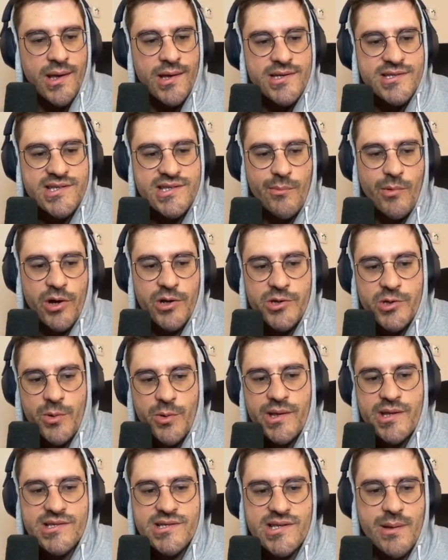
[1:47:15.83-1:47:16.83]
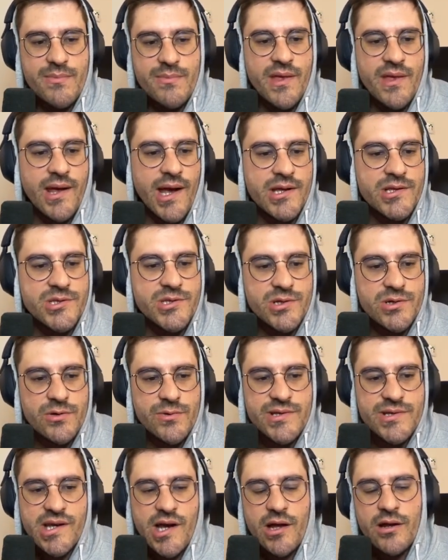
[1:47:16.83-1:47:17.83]
someone doing the same thing I do
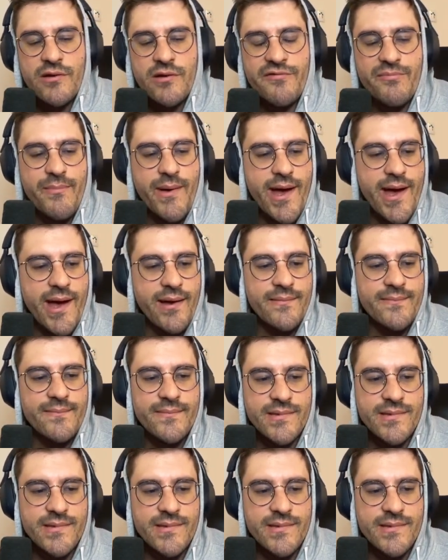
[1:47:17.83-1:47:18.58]
is kind of meh.